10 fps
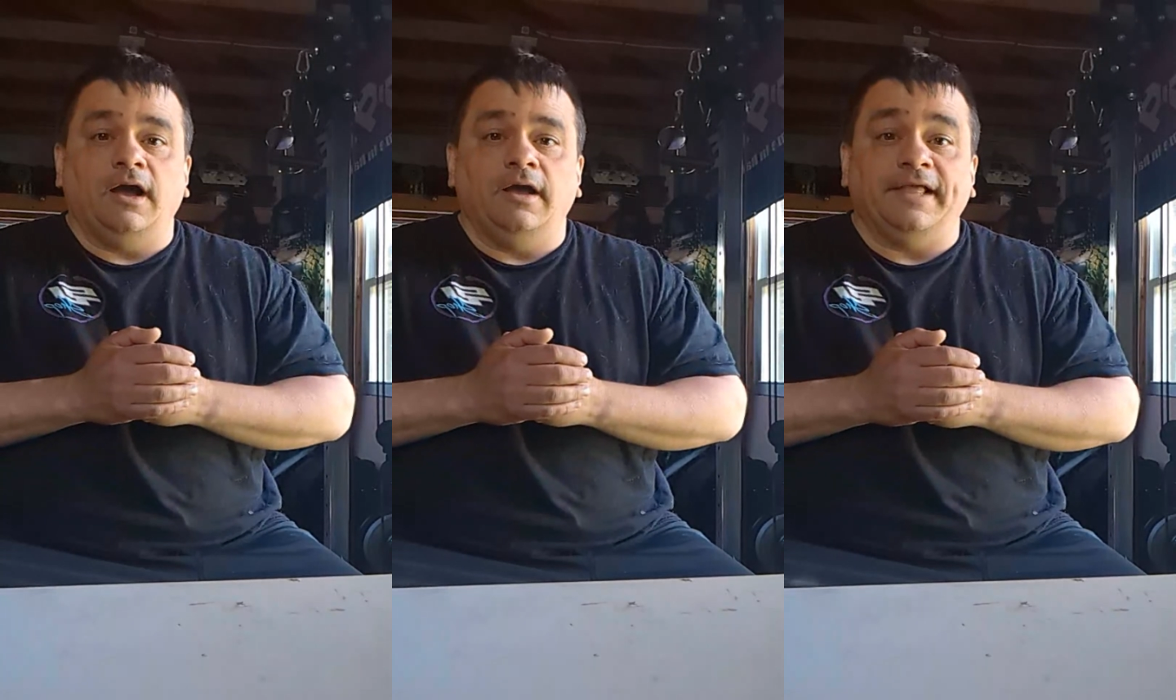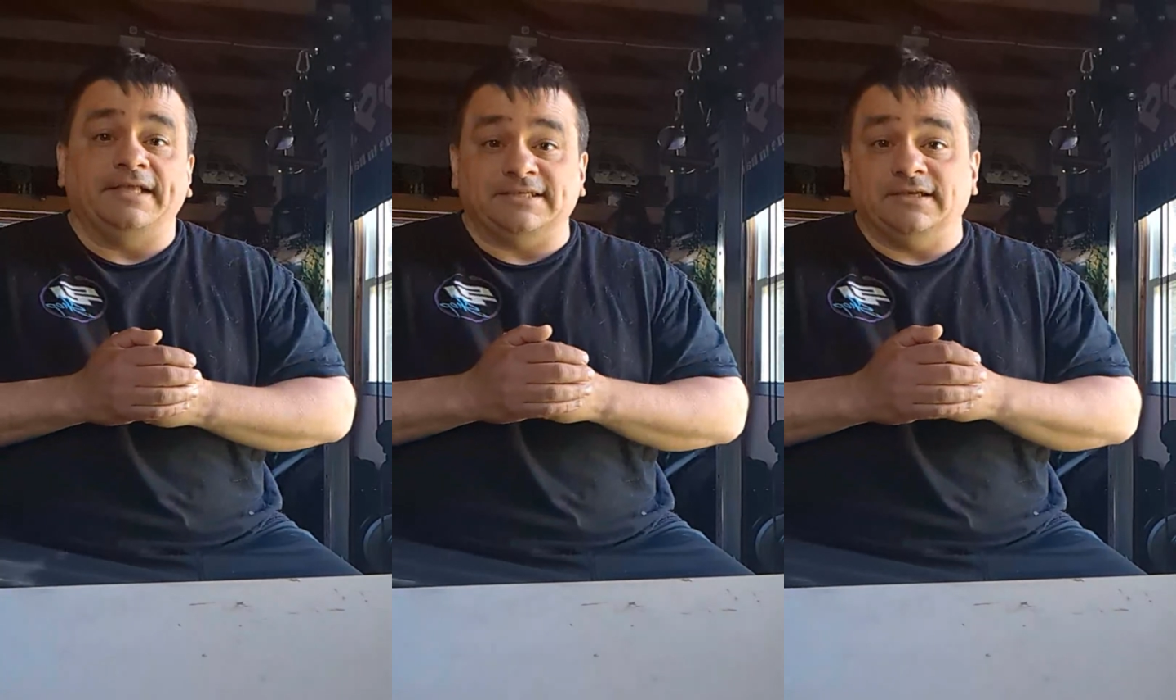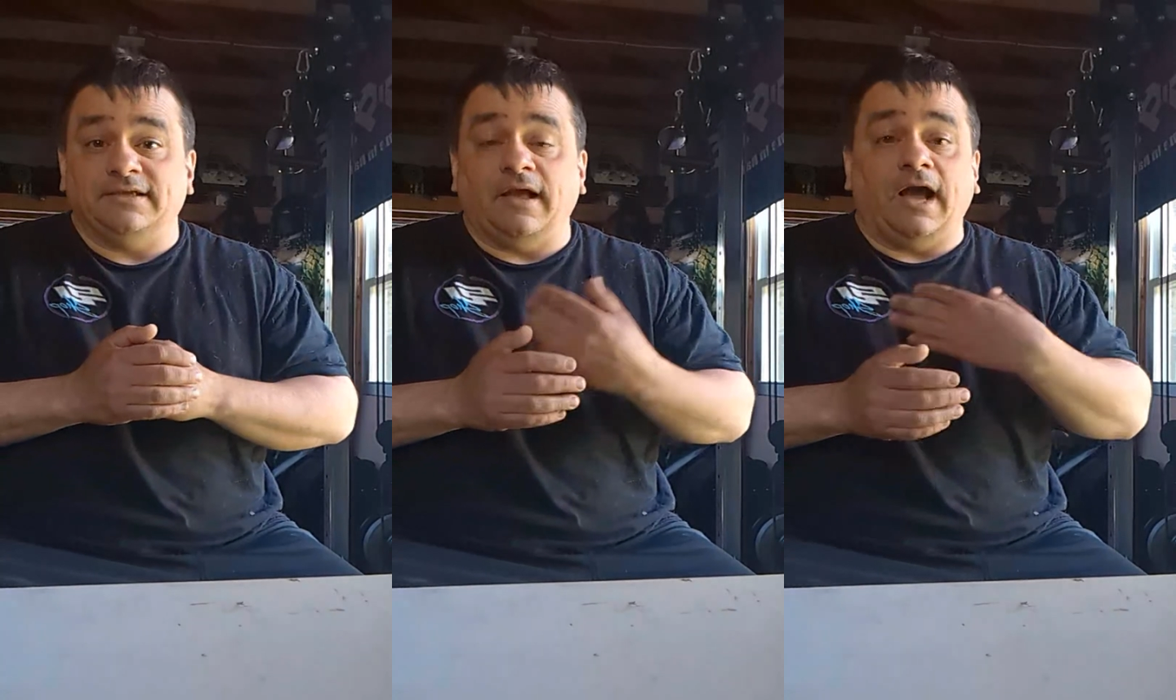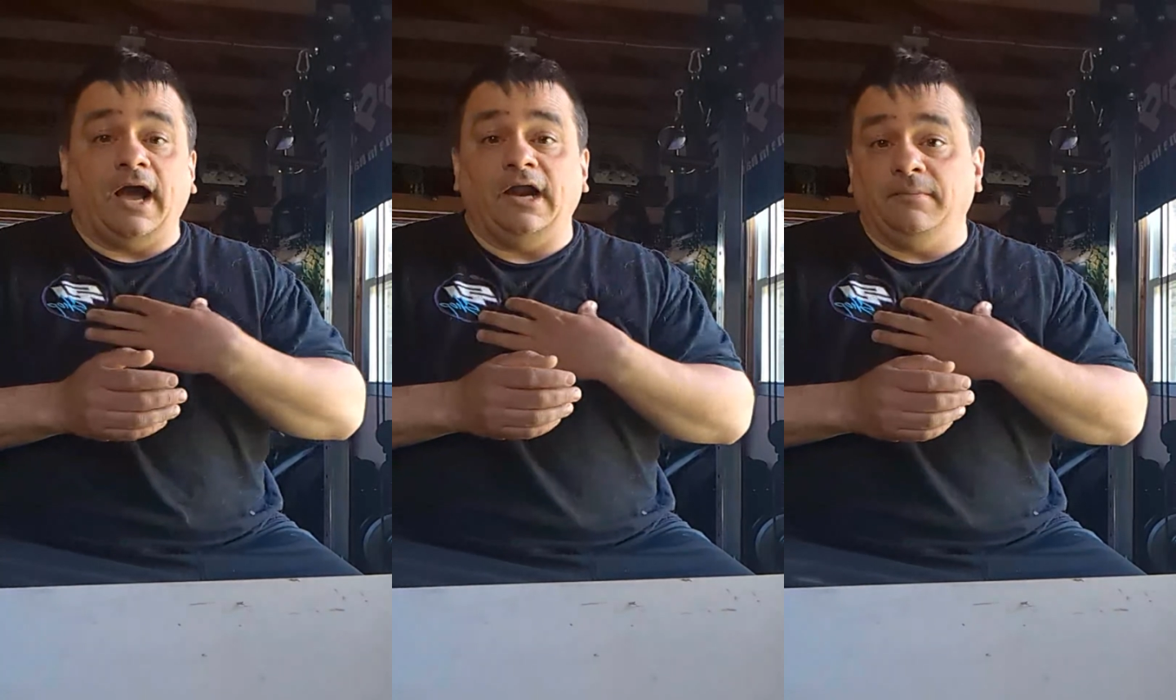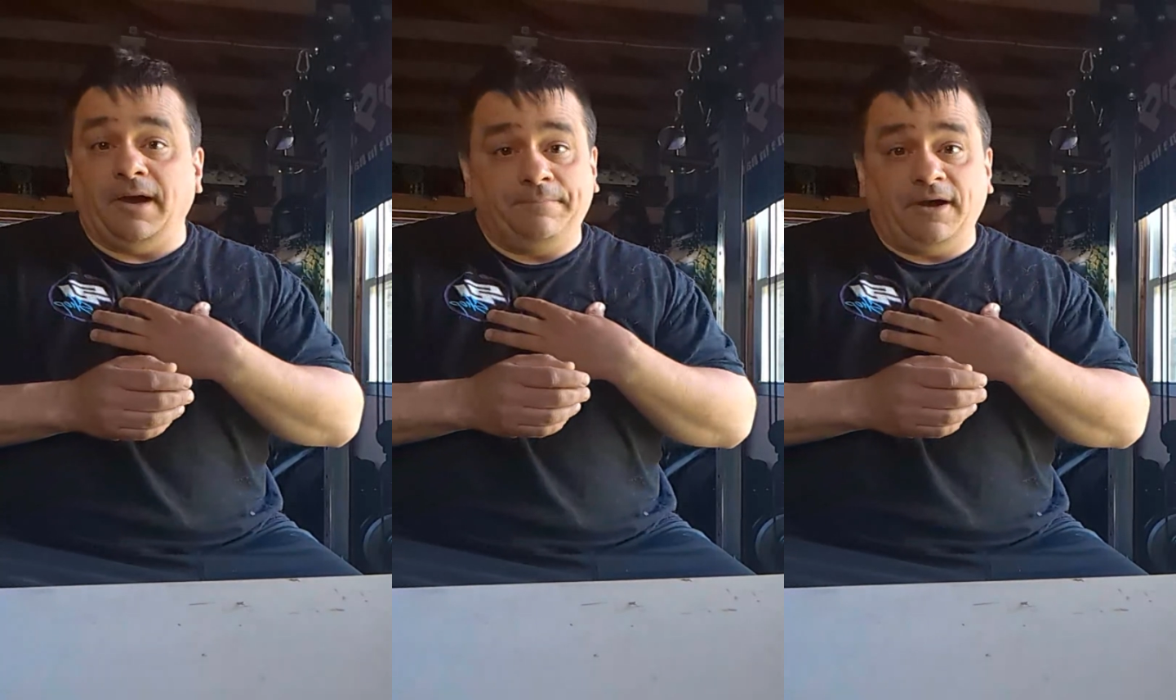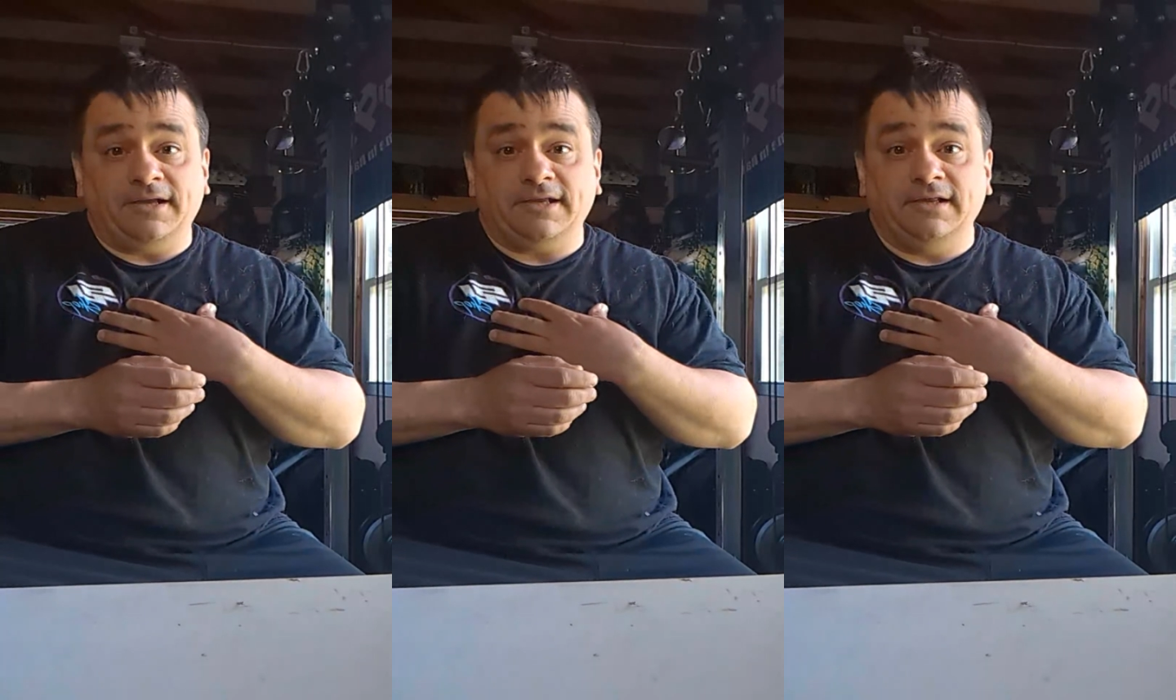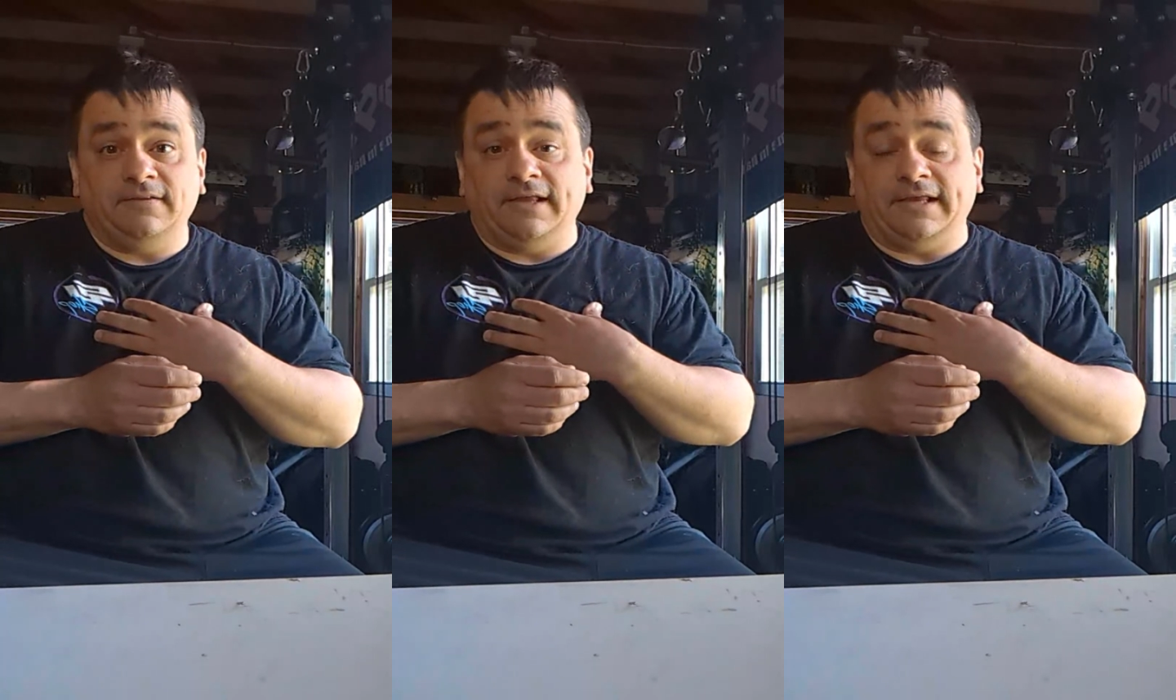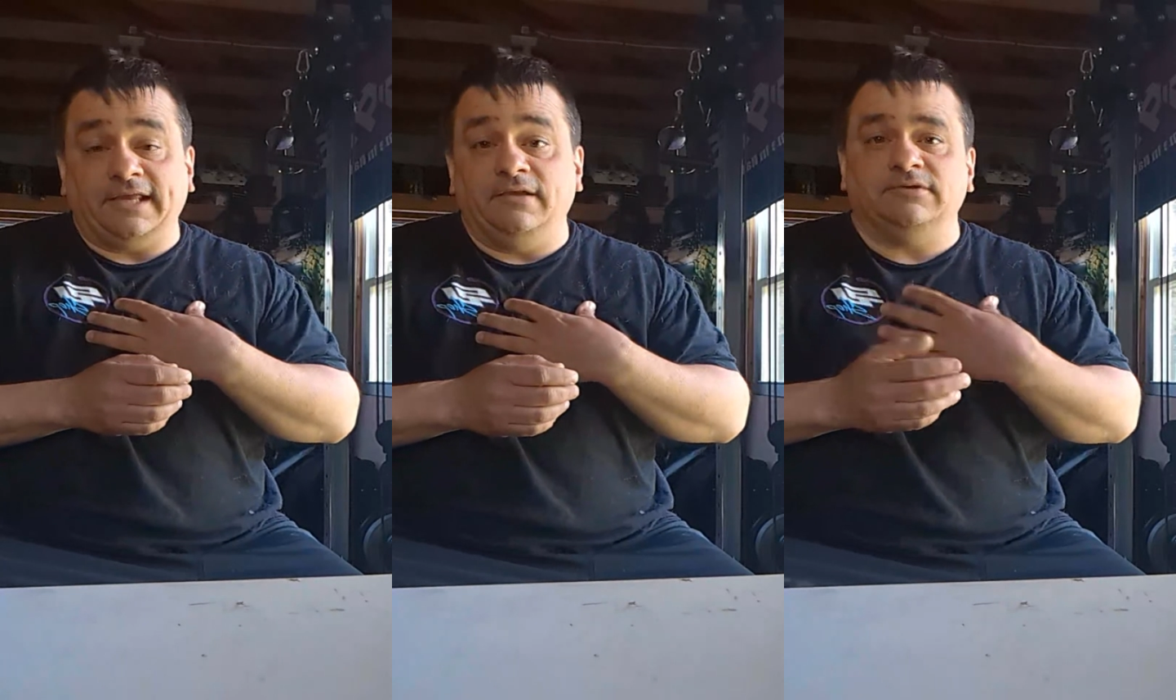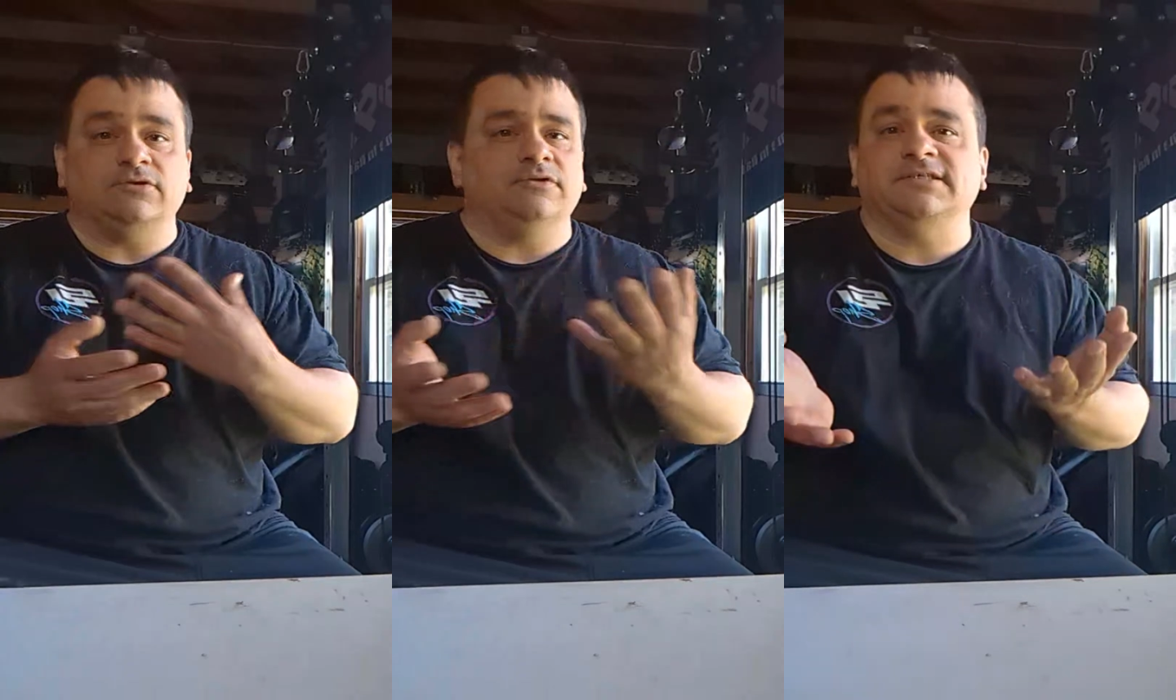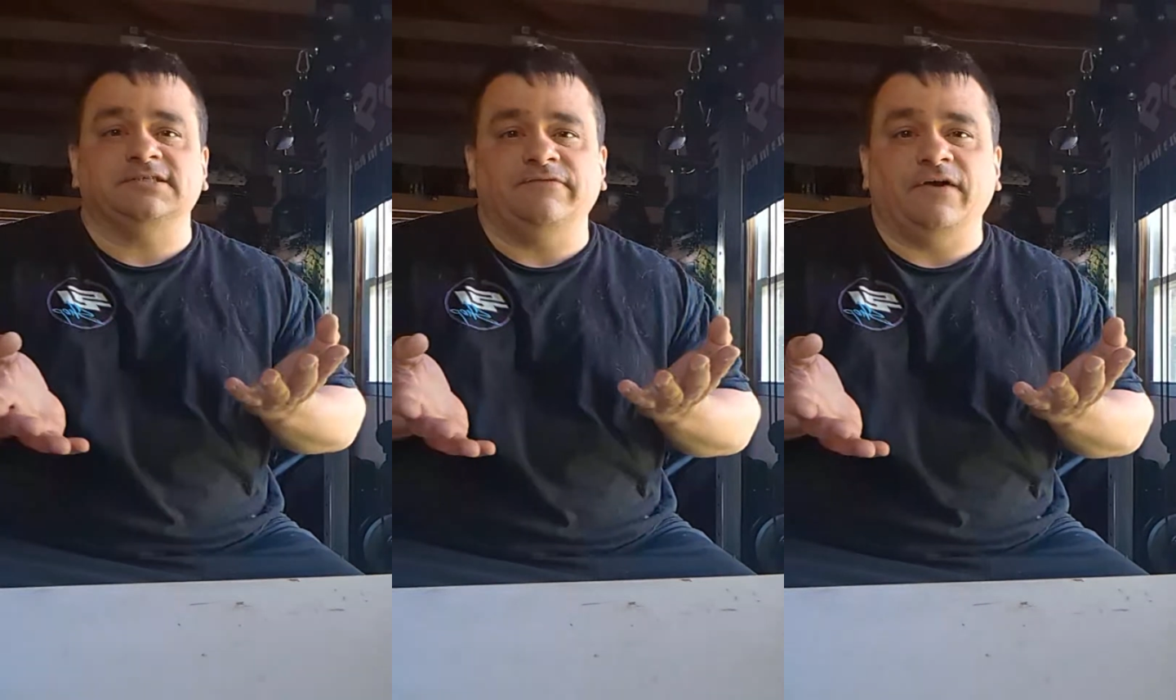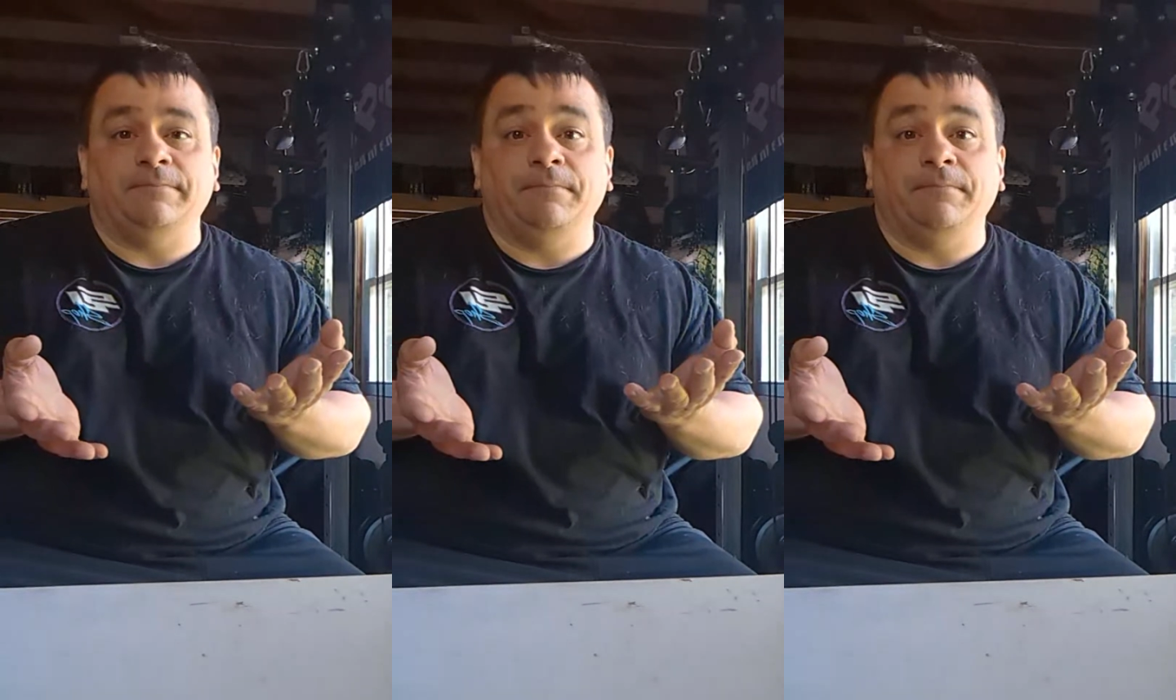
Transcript: That's out of my pocket, like, it was only $65.